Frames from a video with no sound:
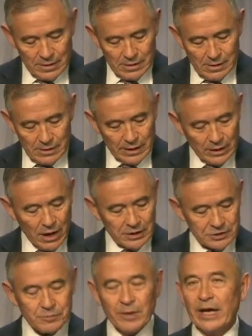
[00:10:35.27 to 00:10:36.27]
an
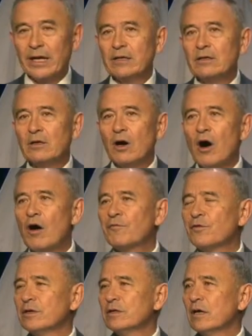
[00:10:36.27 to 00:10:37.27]
honest man,
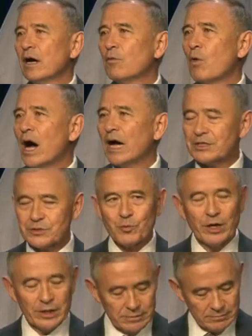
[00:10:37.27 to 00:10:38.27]
often a wise
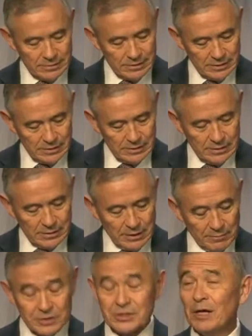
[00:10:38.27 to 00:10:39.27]
one,
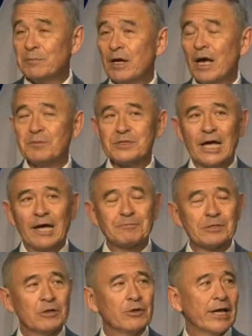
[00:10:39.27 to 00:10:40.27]
but sometimes
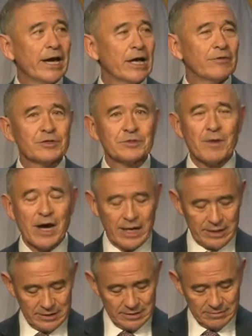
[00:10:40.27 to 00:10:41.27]
absolutely out of his mind.
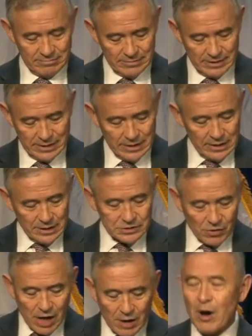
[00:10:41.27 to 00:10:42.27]
So
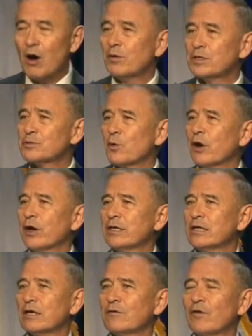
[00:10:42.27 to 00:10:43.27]
I'm always worried
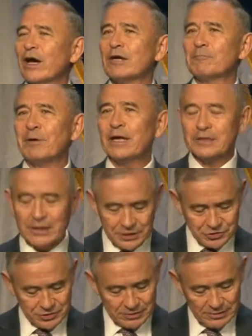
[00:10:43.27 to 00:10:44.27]
that if I don't pay
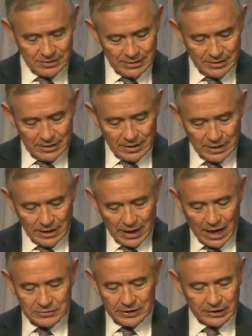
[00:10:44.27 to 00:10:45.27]
attention, uh, I'll
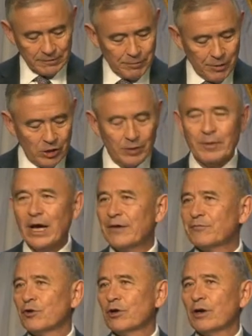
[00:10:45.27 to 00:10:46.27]
take the podium
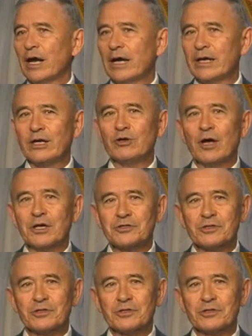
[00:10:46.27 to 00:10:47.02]
after an introduction